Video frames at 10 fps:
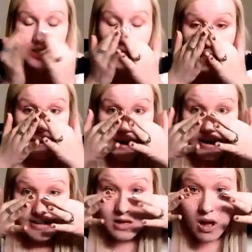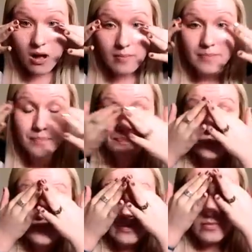To whereas
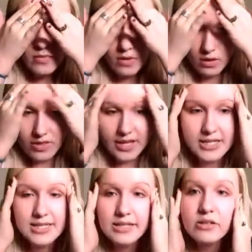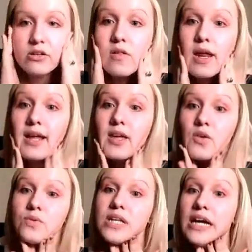the concealer that I
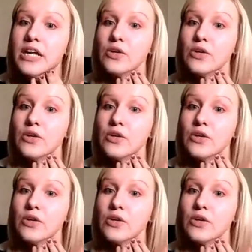use